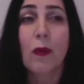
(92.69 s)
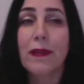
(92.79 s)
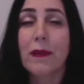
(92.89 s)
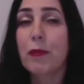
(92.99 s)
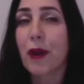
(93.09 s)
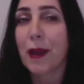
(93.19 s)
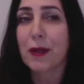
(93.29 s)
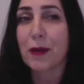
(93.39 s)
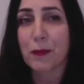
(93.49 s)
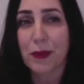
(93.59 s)
One of the
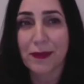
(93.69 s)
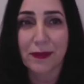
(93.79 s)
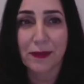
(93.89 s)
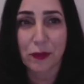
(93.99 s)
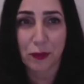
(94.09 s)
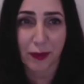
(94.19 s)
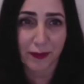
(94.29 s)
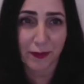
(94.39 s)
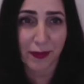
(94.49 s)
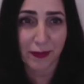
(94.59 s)
primary reasons
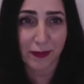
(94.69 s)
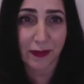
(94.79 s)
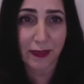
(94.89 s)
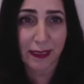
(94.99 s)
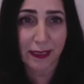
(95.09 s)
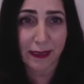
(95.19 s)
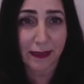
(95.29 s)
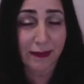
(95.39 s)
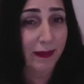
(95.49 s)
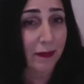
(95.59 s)
drugs fail in the
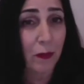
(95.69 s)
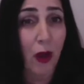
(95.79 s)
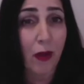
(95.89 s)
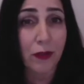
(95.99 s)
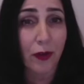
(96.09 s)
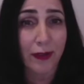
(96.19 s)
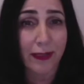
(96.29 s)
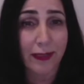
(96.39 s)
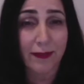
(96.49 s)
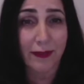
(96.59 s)
clinic is that the wrong
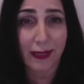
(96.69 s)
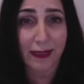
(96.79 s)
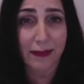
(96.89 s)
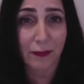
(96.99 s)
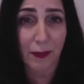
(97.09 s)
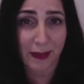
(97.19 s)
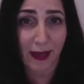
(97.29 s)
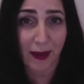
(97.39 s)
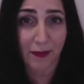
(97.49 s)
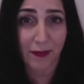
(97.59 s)
target is selected from
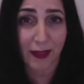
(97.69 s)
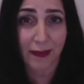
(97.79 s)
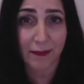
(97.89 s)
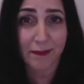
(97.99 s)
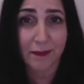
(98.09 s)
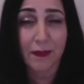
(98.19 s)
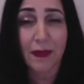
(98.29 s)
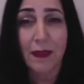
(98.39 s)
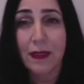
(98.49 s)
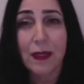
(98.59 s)
the outset.
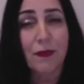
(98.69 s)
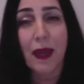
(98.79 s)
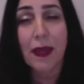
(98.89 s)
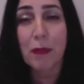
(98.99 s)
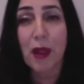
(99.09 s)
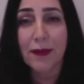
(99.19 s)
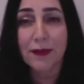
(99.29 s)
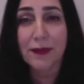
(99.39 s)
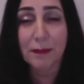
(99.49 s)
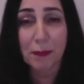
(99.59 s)
If the
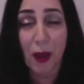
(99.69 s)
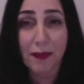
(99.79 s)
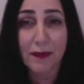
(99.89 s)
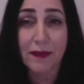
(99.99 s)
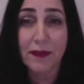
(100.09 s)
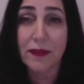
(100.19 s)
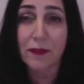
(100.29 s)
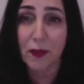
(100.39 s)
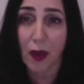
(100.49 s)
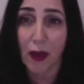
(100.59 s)
hypothesis
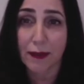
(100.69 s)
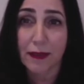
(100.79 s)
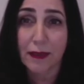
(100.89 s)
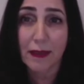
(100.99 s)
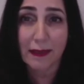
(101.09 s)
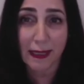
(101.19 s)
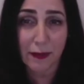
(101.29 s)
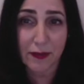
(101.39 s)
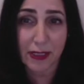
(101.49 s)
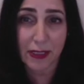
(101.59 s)
is flawed,
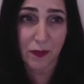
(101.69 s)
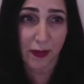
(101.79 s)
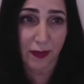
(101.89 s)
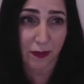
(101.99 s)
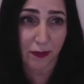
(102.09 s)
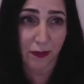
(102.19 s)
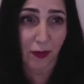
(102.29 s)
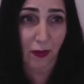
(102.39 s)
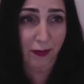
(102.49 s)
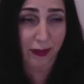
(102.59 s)
later stage
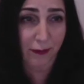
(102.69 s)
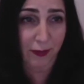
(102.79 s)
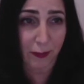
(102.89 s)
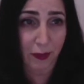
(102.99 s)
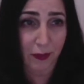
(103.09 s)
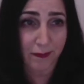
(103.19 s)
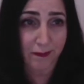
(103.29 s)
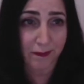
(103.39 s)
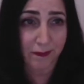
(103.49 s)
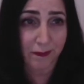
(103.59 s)
failures are inevitable.